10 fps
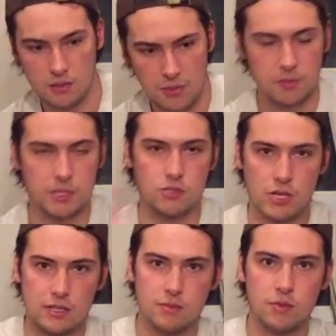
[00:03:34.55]
to be able to
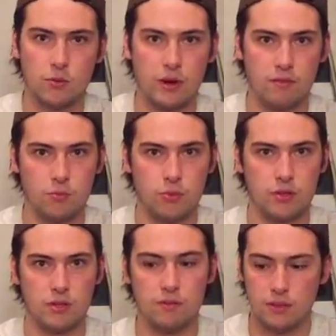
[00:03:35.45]
chase them to wherever you
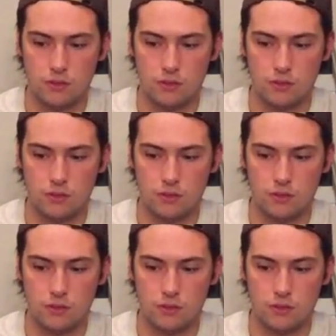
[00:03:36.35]
put them.